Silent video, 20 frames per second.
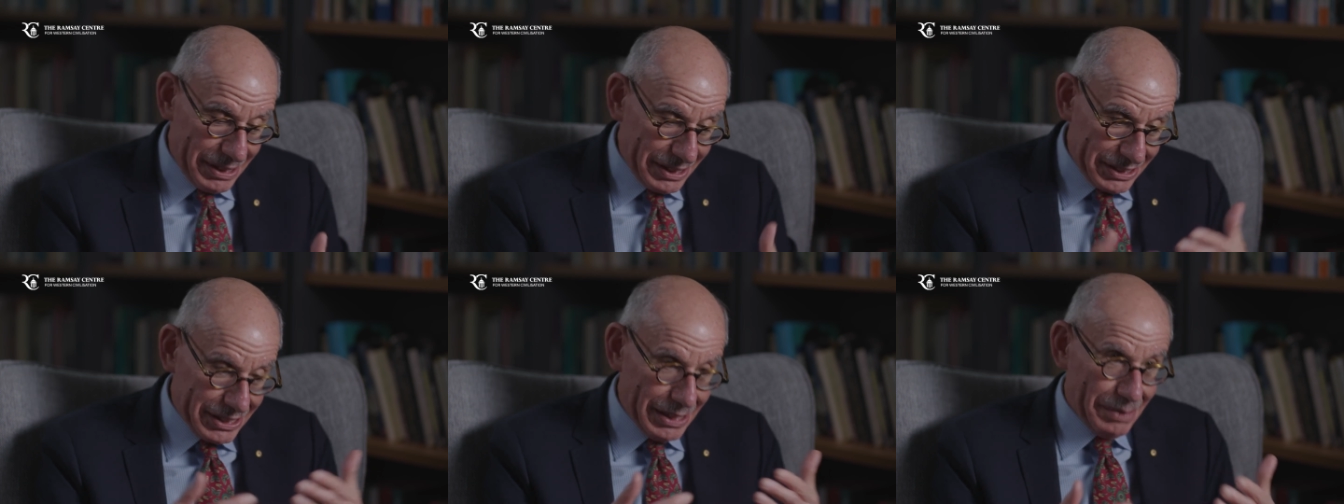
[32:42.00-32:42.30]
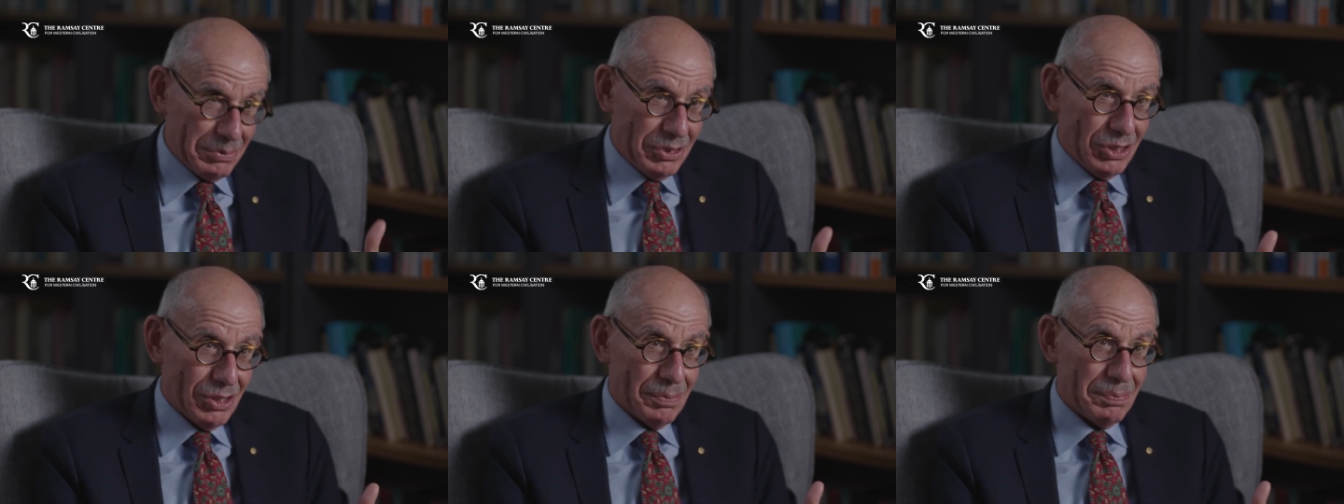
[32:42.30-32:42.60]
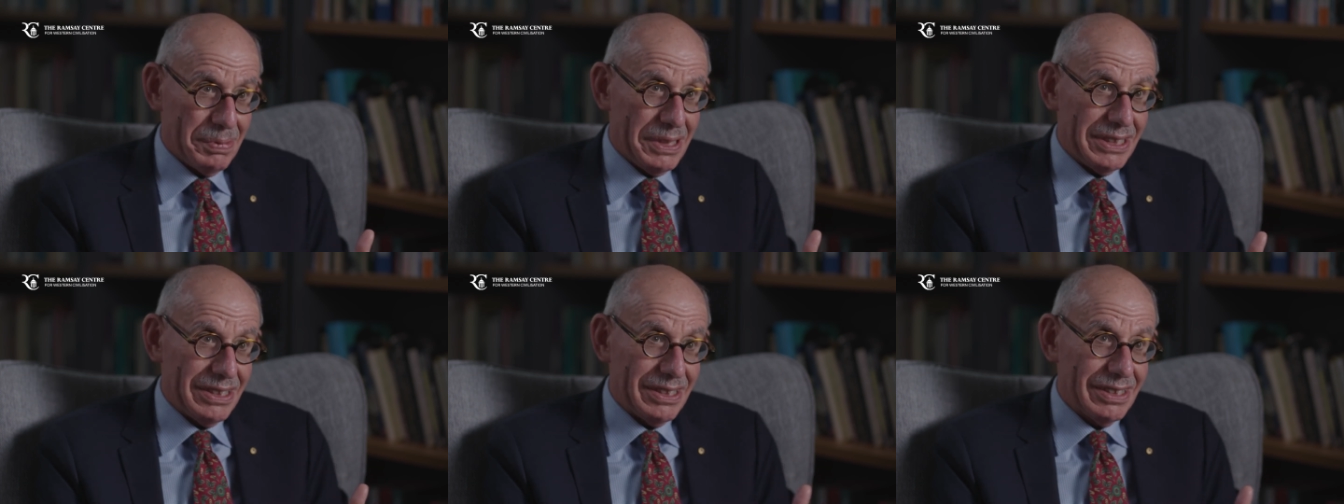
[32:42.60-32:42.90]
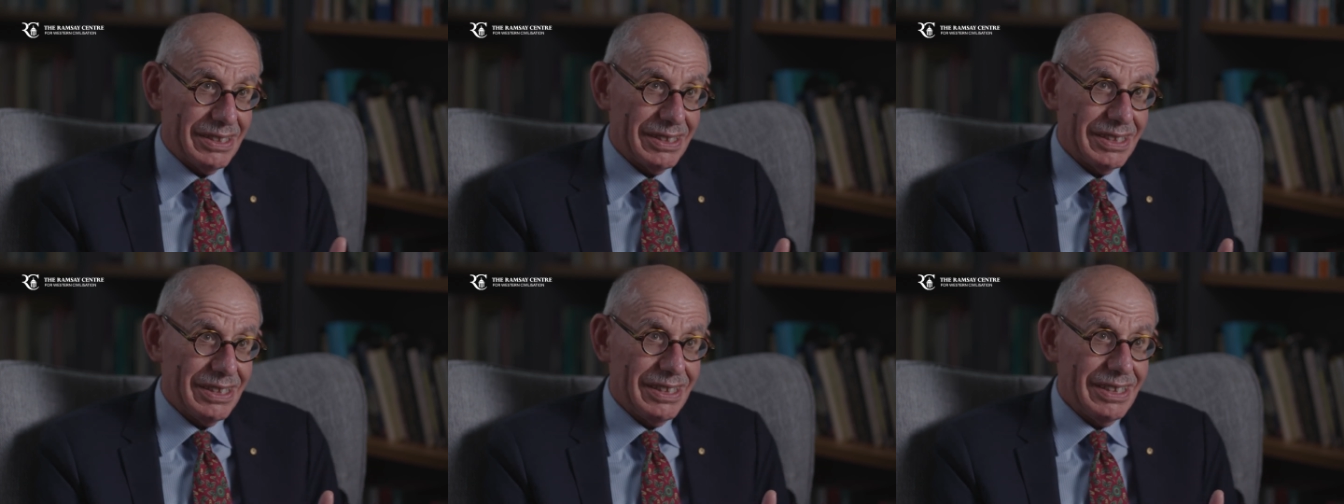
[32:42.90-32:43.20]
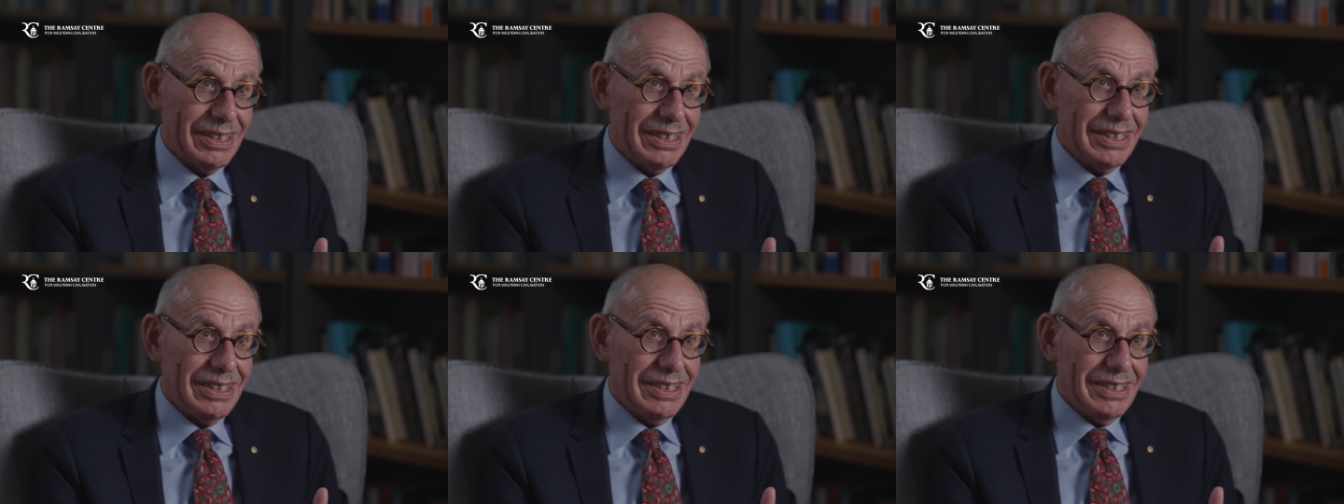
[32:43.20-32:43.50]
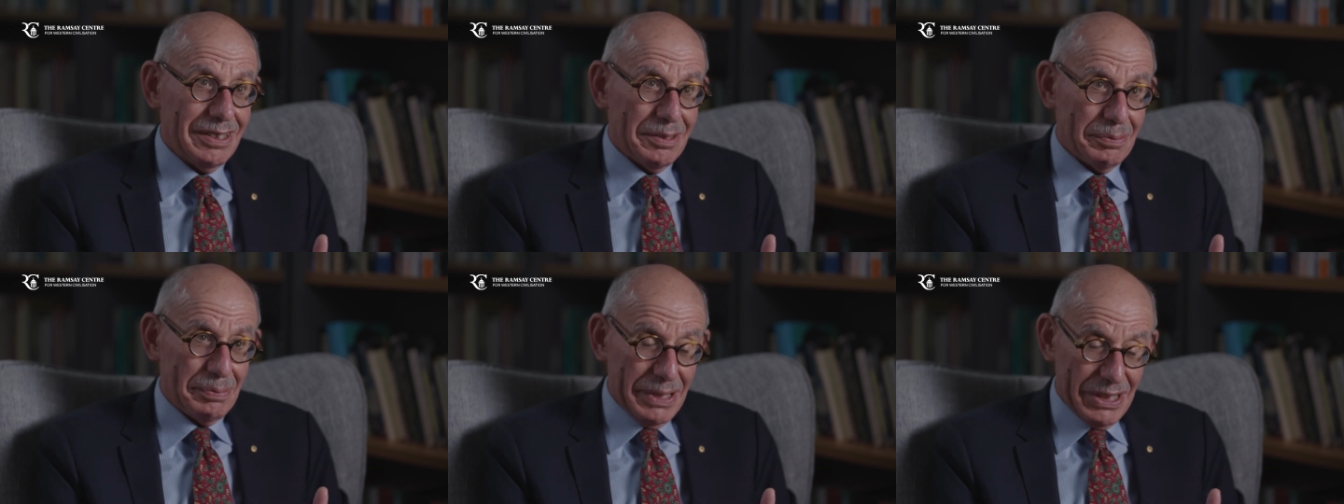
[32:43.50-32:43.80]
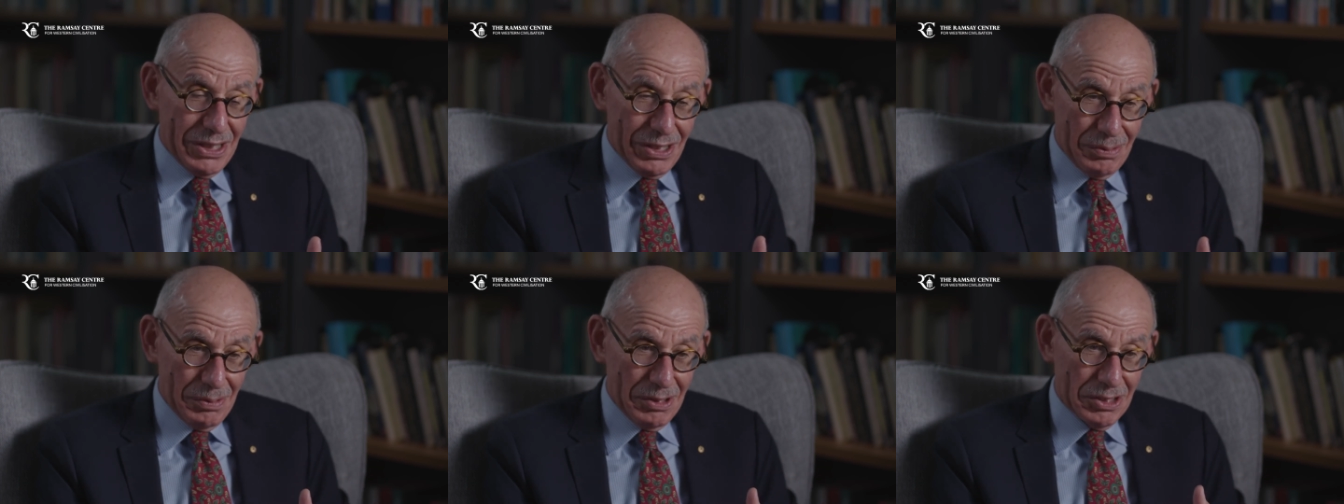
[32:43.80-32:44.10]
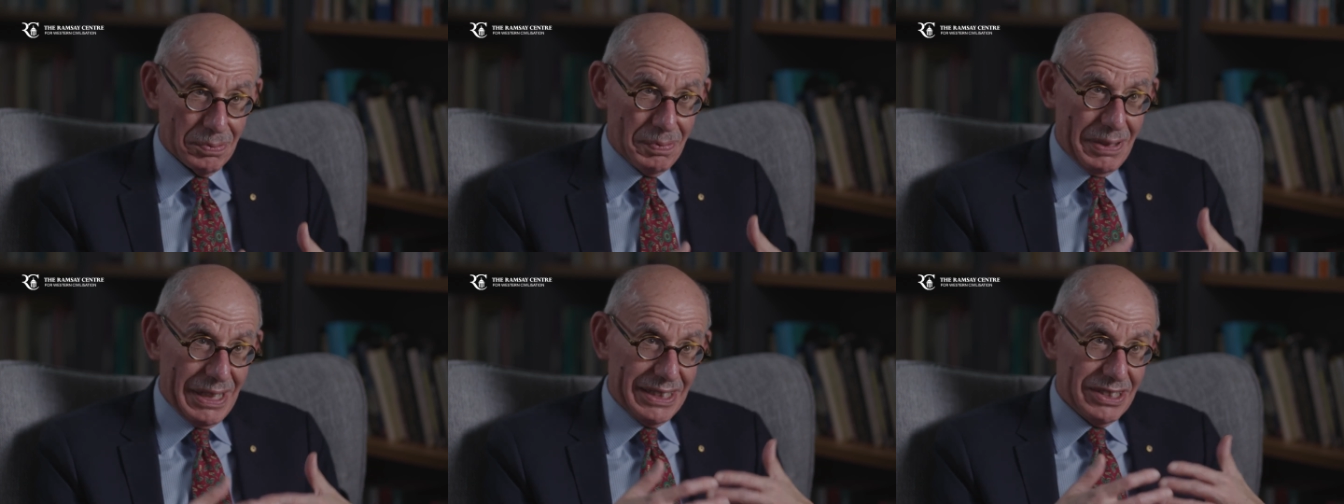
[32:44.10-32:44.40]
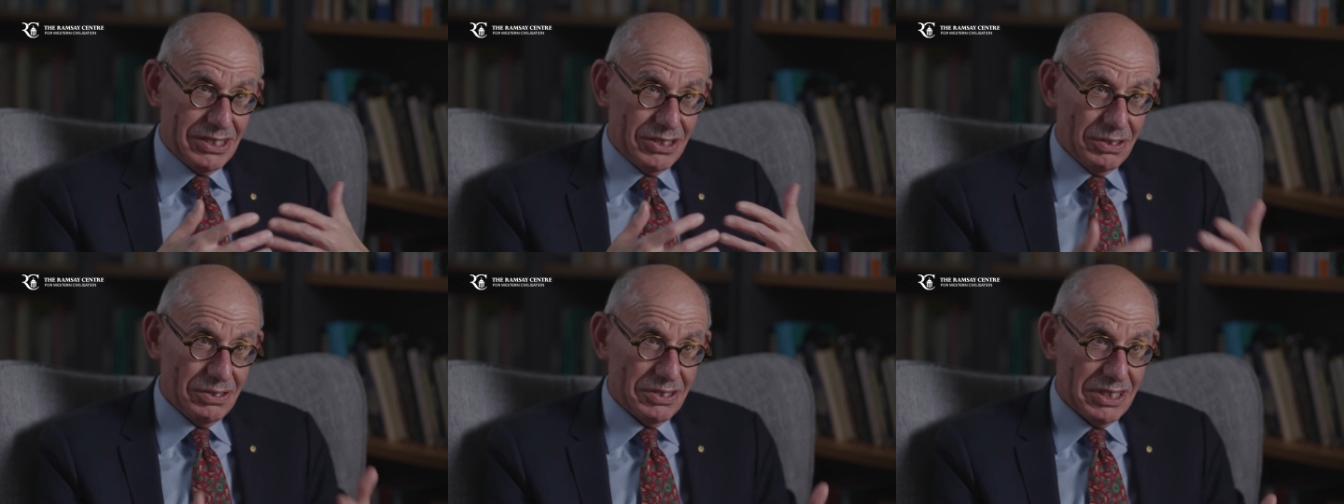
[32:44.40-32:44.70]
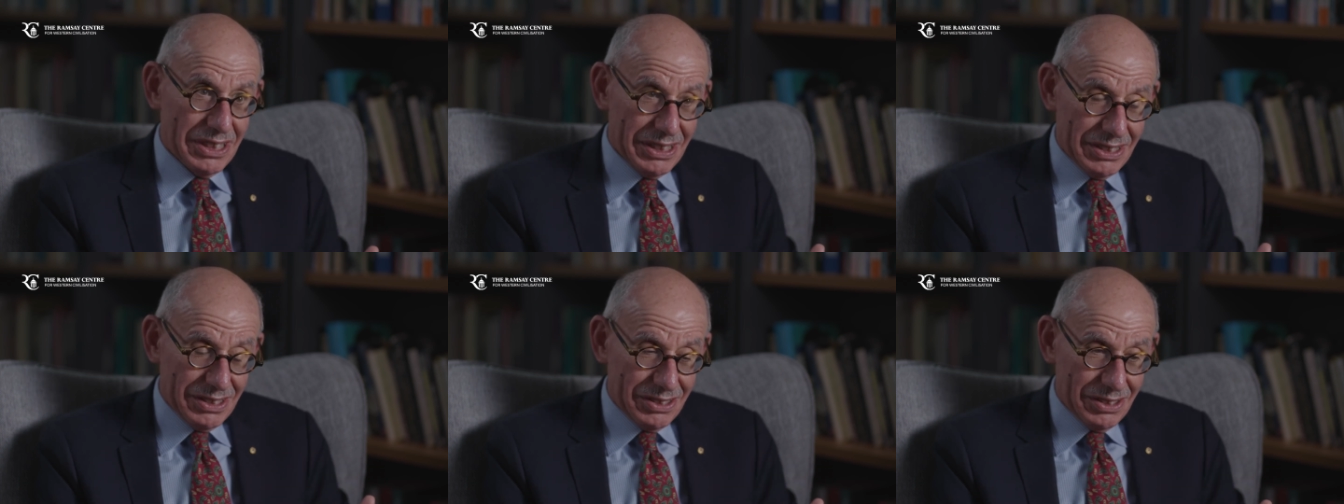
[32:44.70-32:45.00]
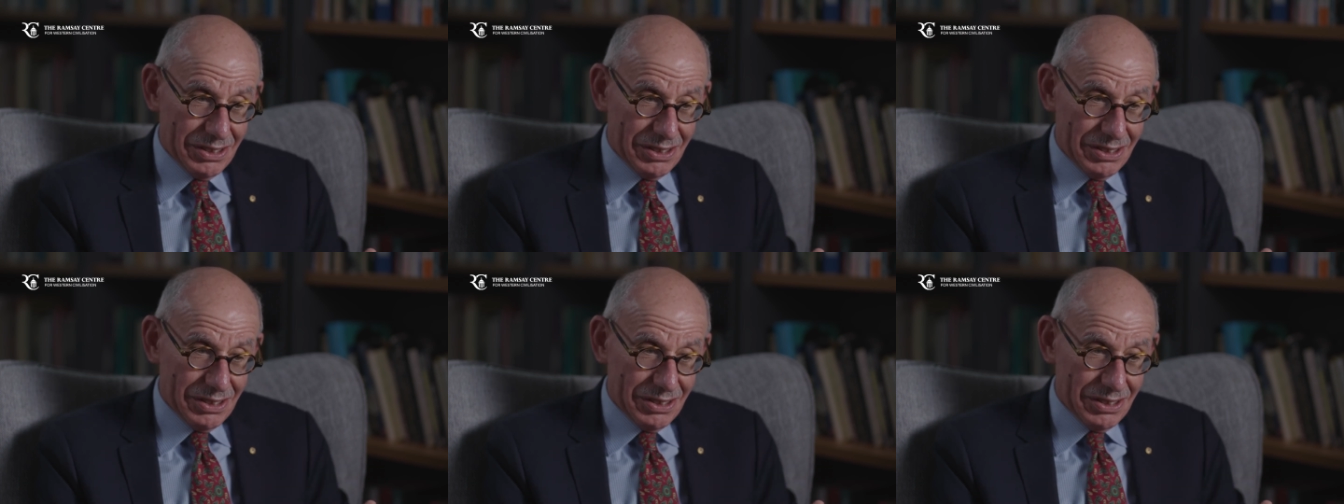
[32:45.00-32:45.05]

accept your opinion, but almost my duty